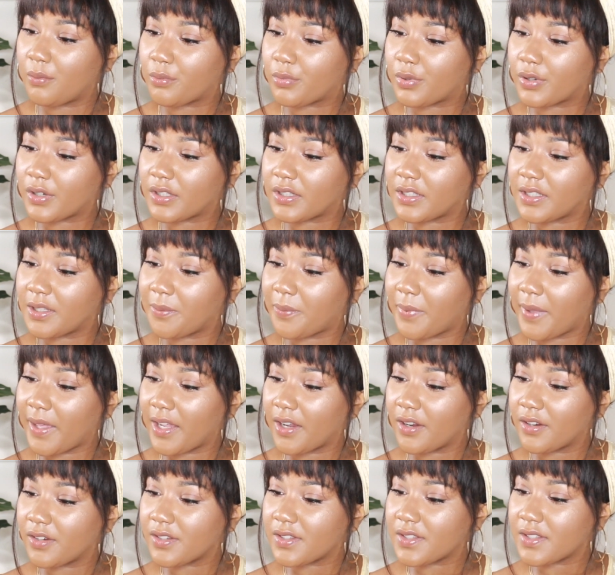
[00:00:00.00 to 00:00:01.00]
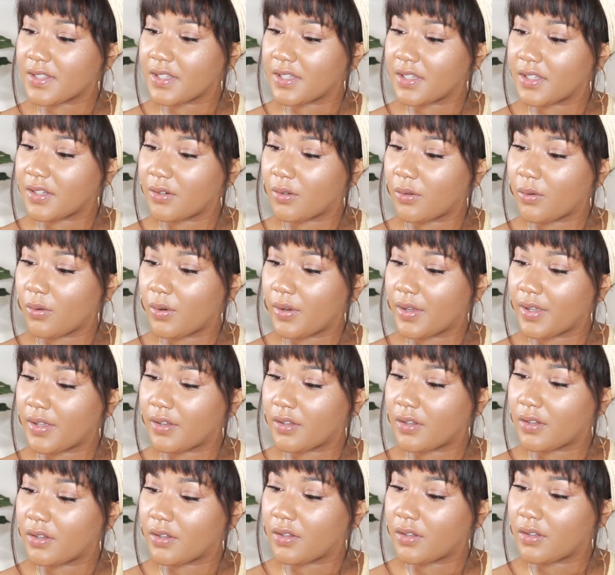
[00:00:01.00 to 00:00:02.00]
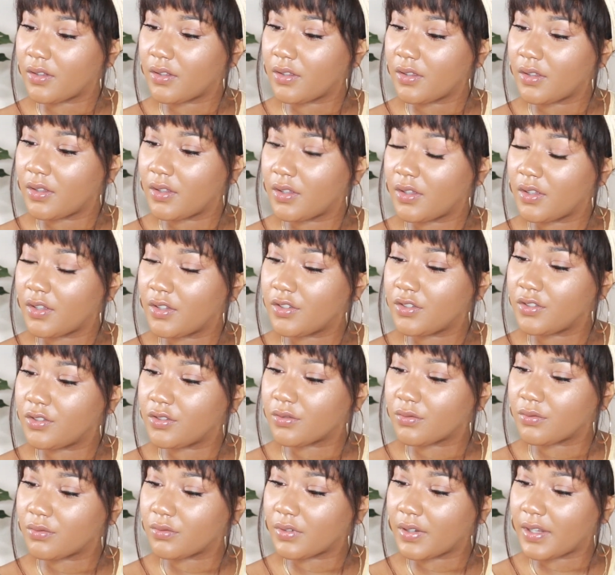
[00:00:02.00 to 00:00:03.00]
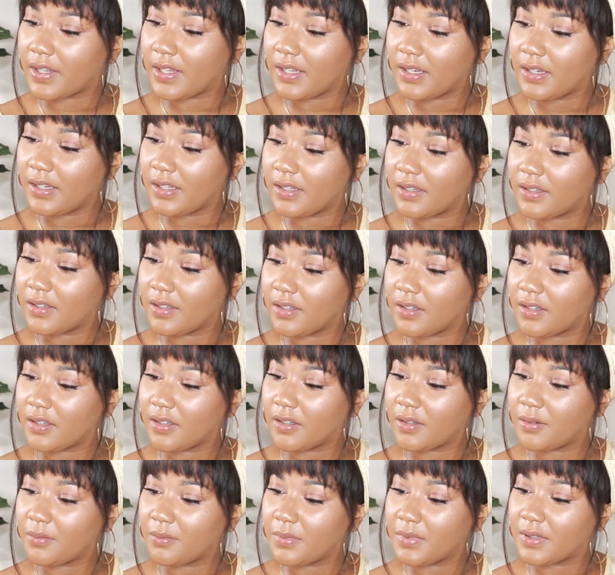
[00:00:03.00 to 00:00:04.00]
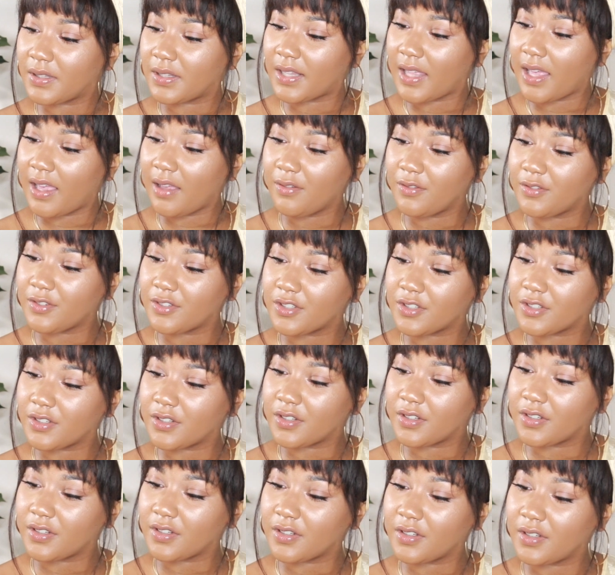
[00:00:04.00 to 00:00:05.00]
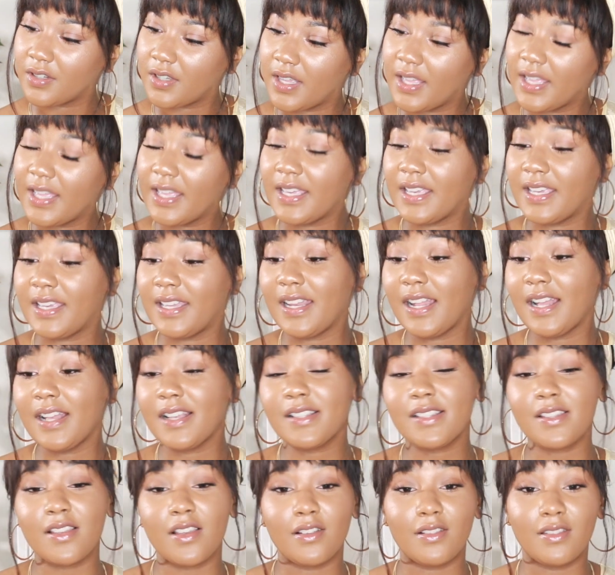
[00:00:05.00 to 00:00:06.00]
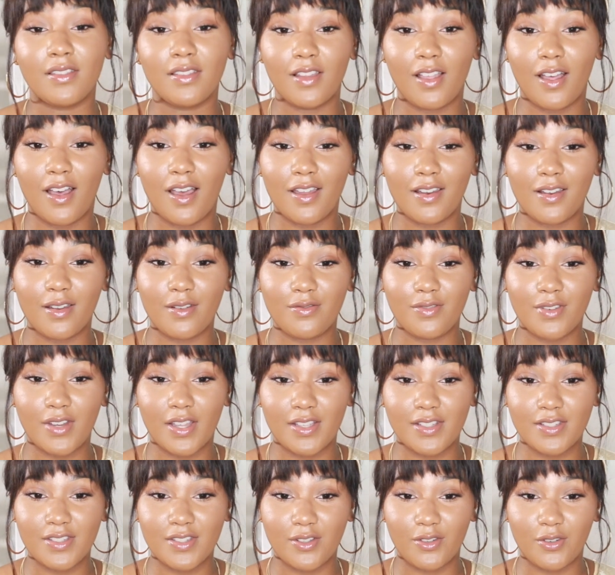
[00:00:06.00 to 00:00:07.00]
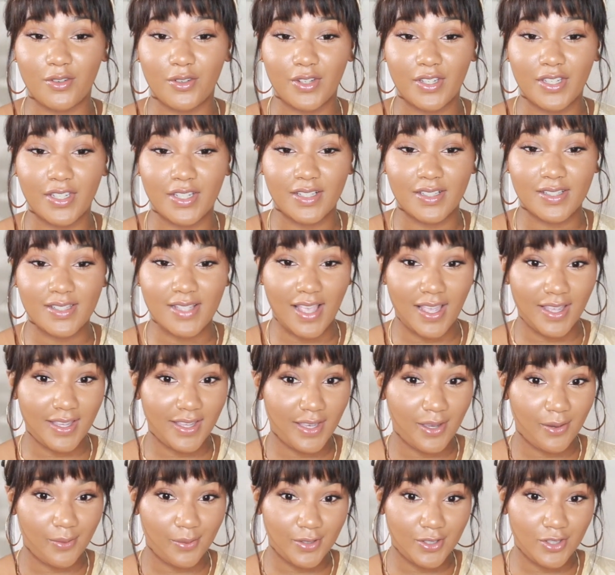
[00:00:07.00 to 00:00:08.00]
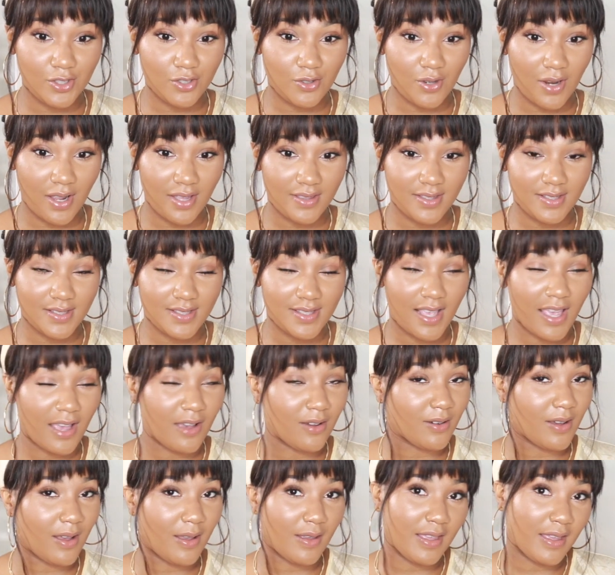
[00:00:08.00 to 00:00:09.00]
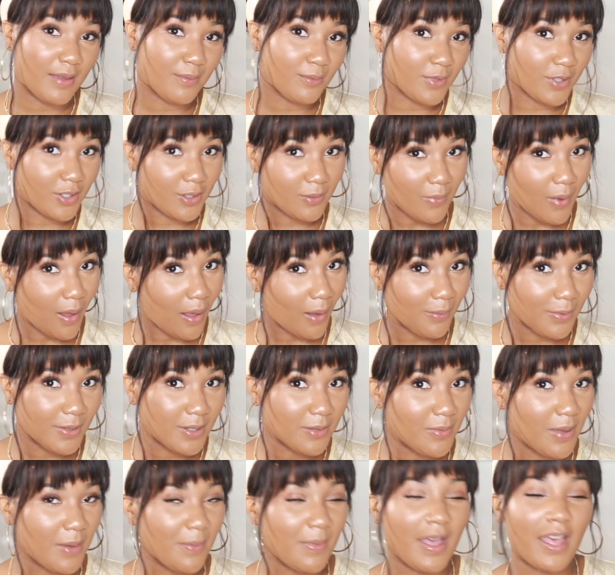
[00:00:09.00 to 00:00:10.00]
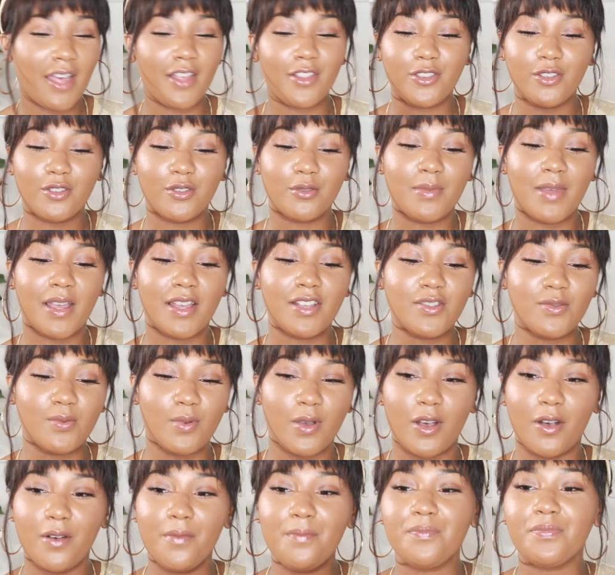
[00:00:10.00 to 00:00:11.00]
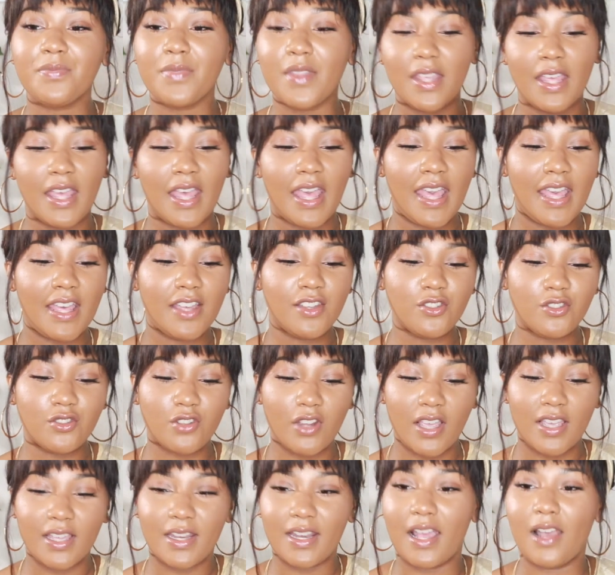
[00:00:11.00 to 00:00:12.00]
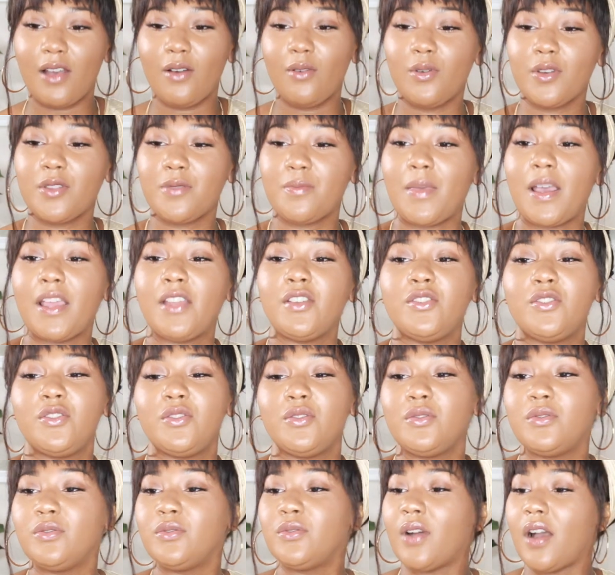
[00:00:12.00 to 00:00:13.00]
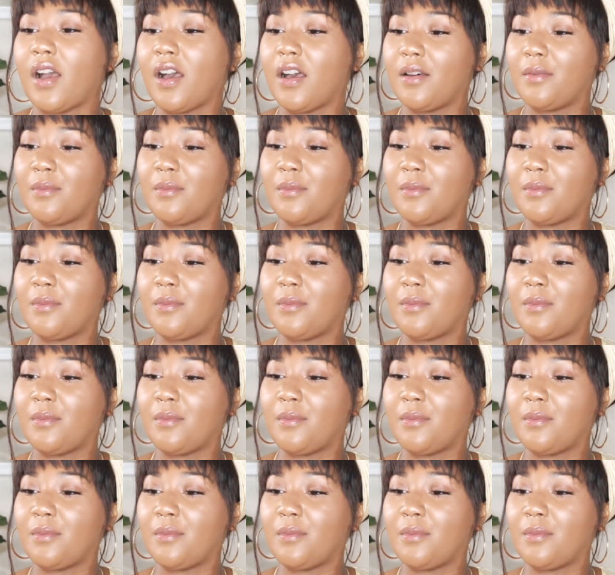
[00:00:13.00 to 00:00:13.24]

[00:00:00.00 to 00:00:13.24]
prickly pear seed oil, geranium, lavender. It has a lot of nice ingredients. I can't wait to try this out. I am gonna pop it in my bathroom as well and try it out with my new